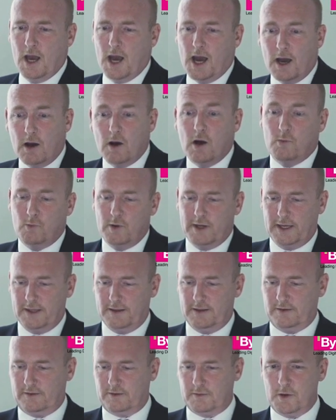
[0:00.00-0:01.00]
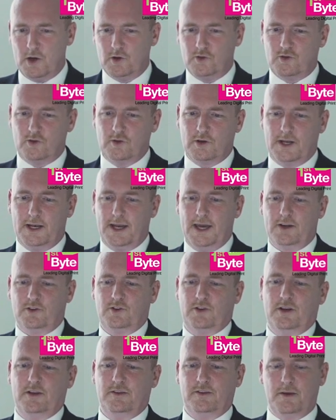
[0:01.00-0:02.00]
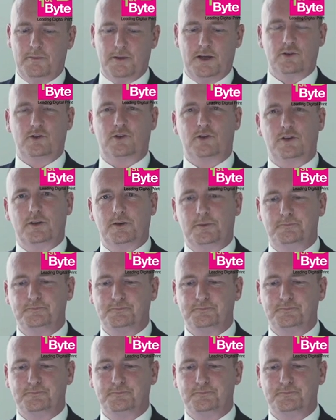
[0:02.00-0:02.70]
And we get this emotional connection, as I mentioned.